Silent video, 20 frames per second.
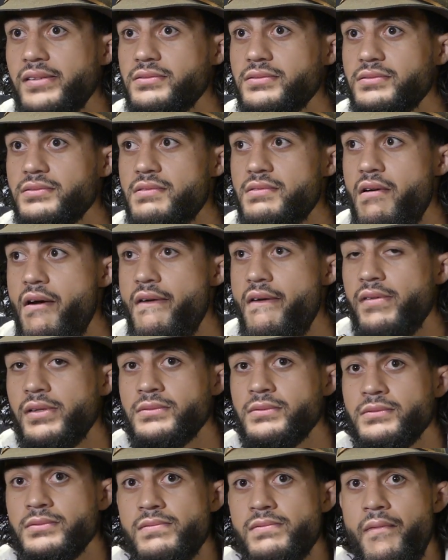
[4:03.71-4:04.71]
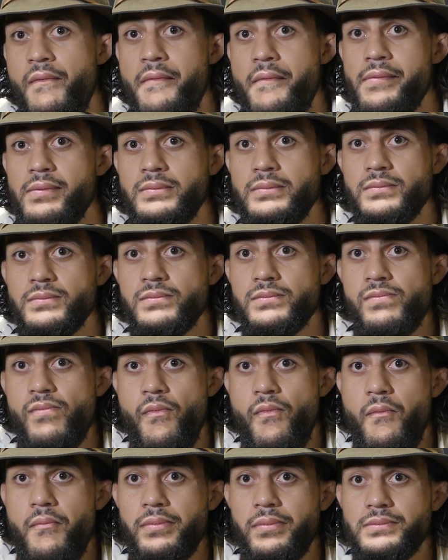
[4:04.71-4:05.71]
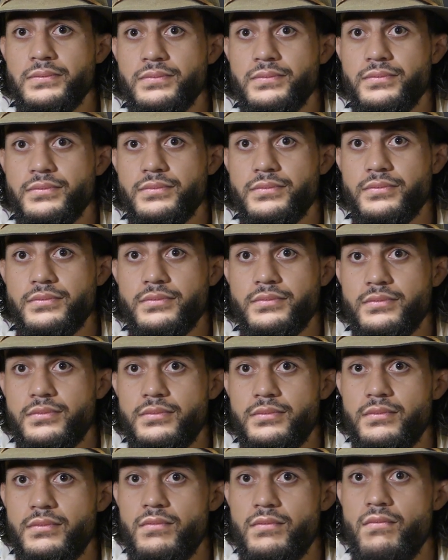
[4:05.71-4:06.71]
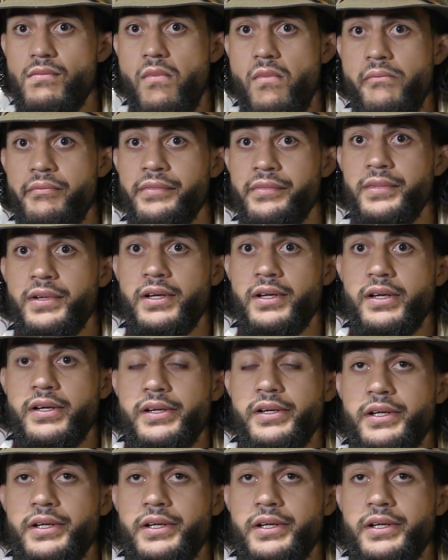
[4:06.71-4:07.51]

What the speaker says: This might be your first camp that Mark's not around for. How's that going to